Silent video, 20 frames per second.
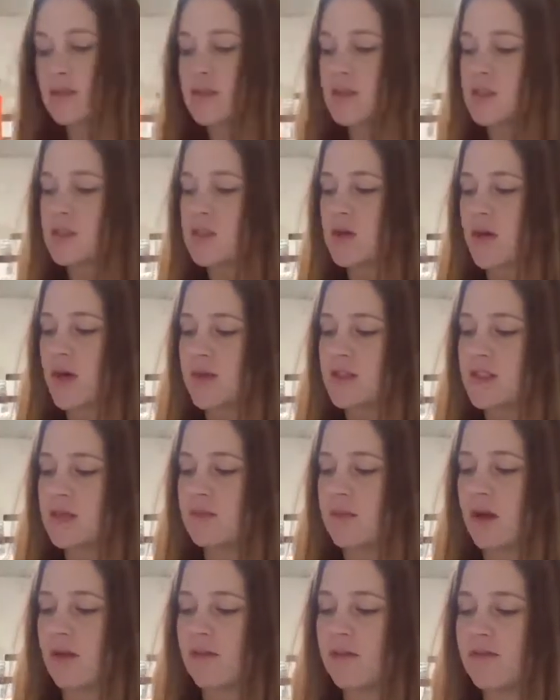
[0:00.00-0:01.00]
So I did
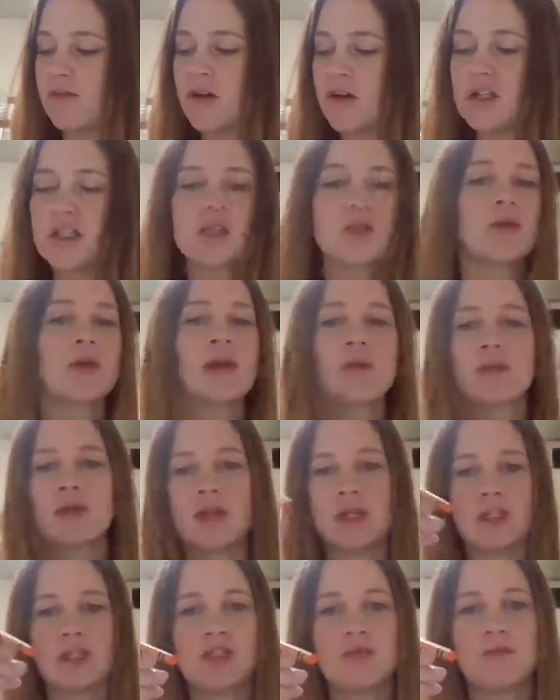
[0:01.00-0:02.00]
my first one. I'm going
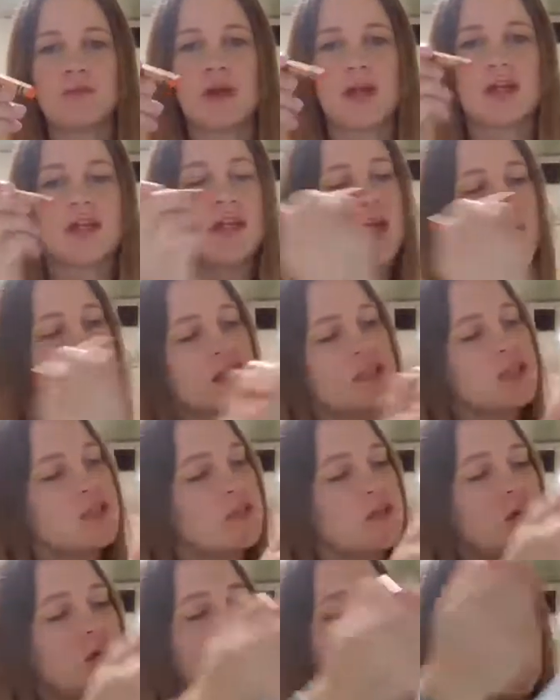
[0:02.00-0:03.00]
to do my
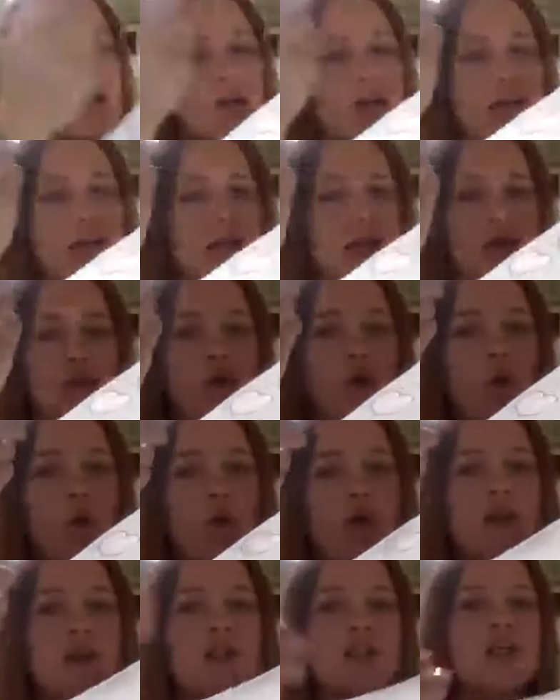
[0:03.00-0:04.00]
next heart in
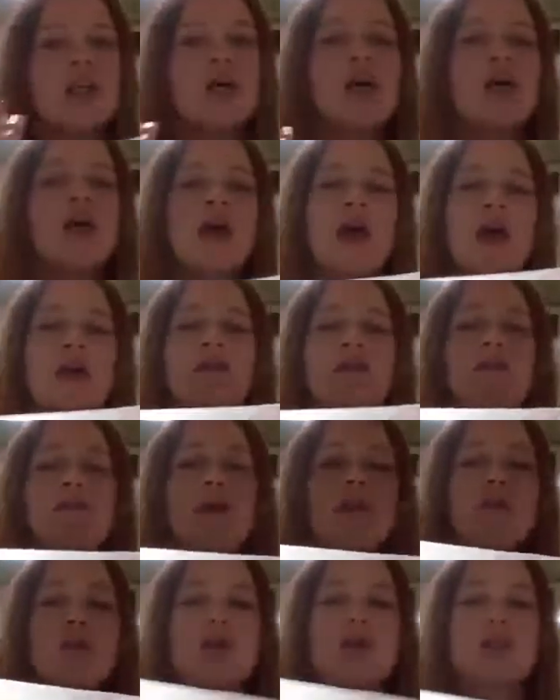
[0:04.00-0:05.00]
orange. And
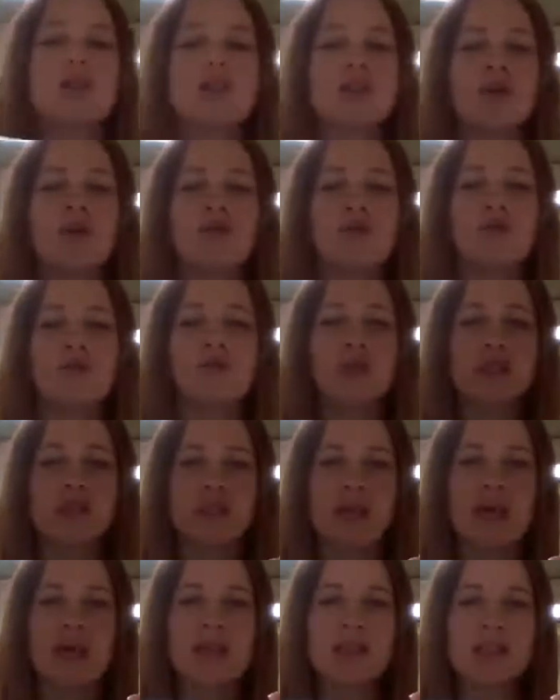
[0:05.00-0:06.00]
remember, so
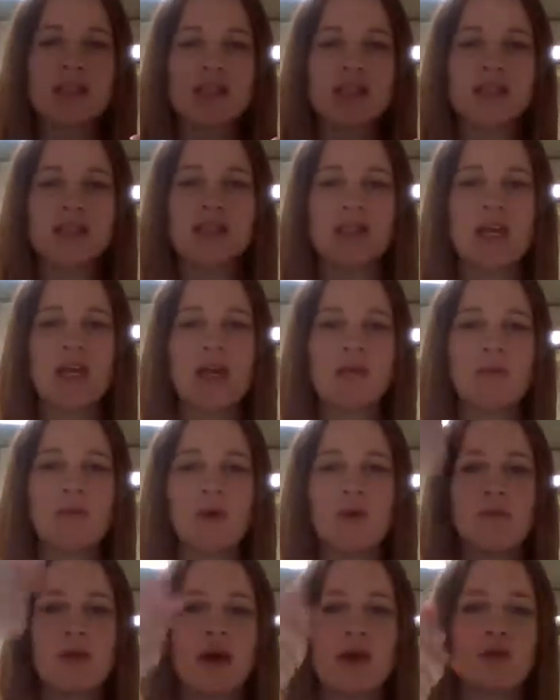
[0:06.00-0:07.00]
pretend this is the
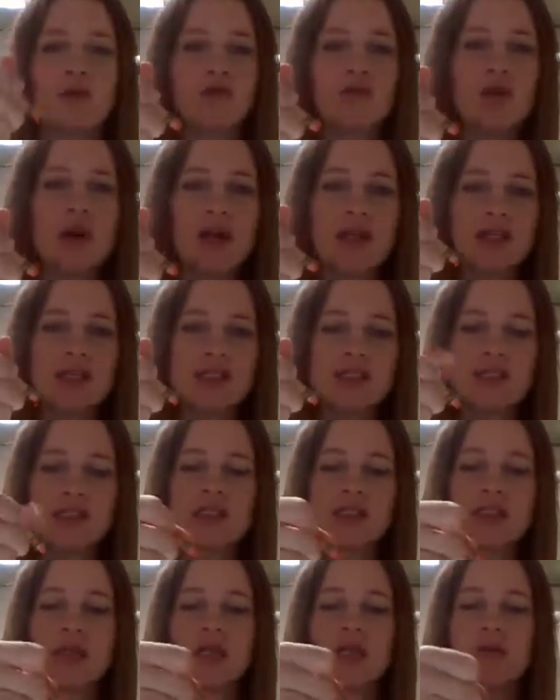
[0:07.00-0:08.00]
table. My wrist
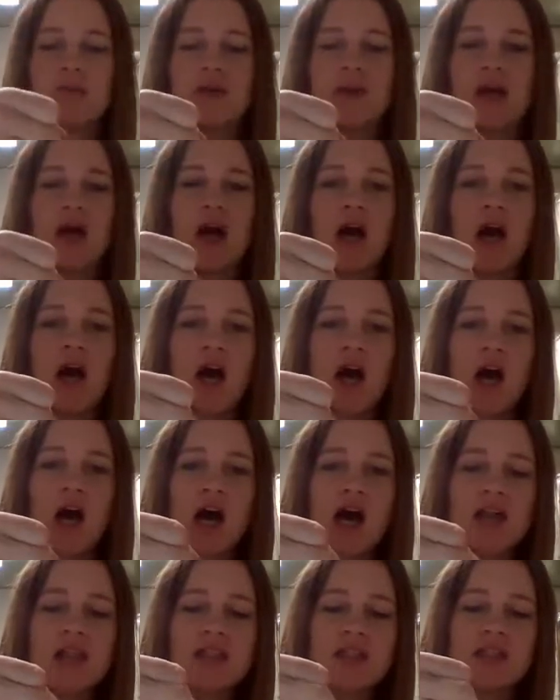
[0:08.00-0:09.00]
is going to be
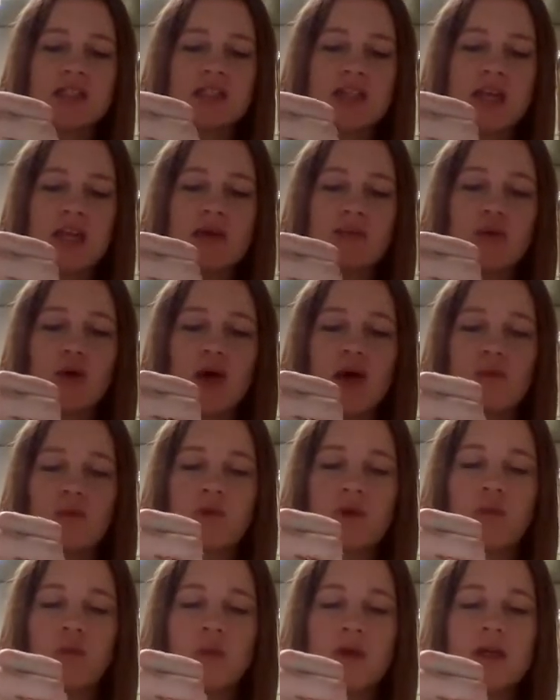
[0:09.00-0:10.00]
on the table, and
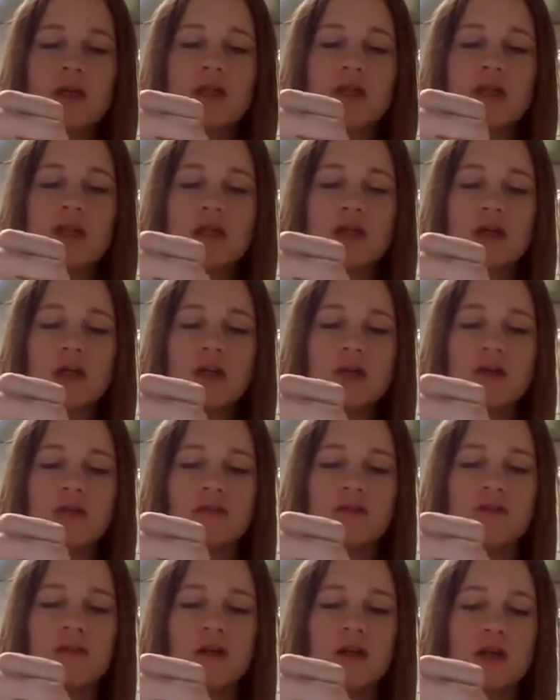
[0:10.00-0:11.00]
we're wiggling our
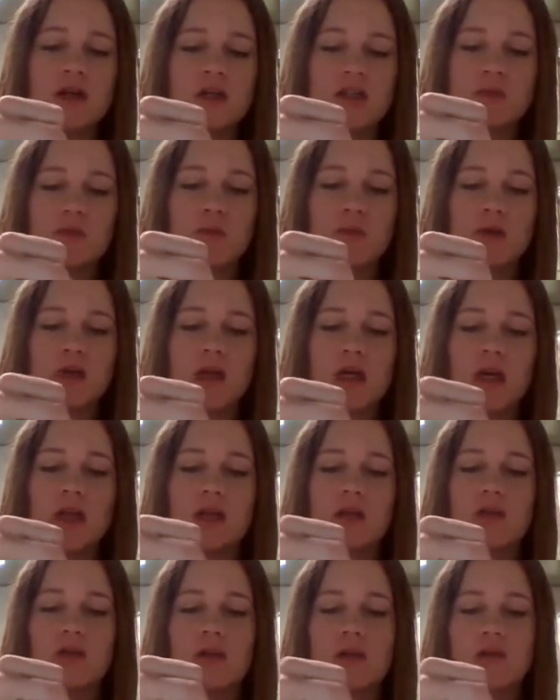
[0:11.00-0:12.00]
fingers when we
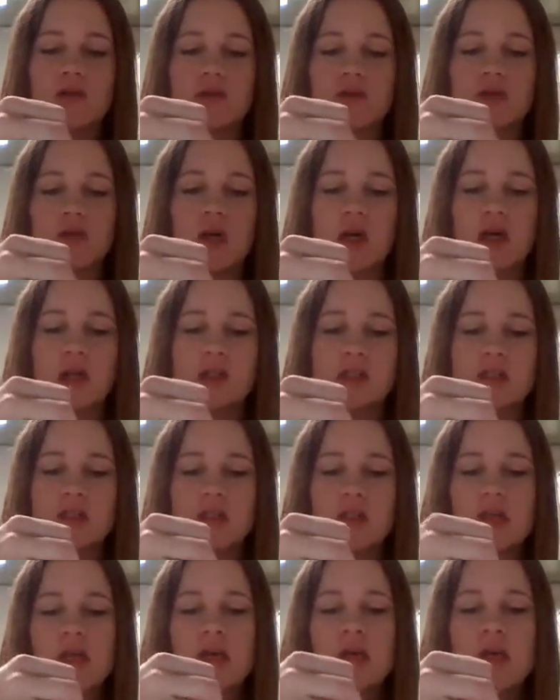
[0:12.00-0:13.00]
color in those hearts.